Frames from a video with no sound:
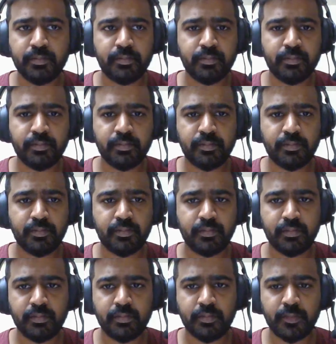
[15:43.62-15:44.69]

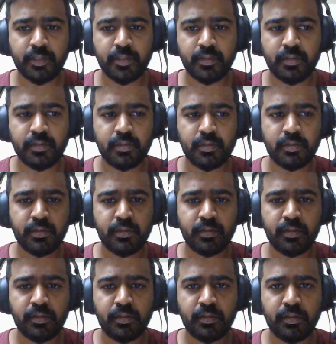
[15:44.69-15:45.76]

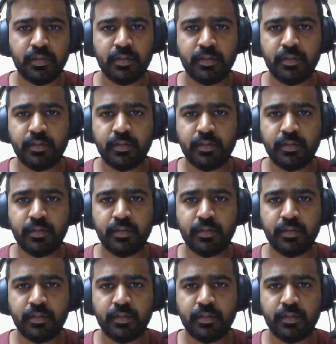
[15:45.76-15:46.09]
Nothing is said.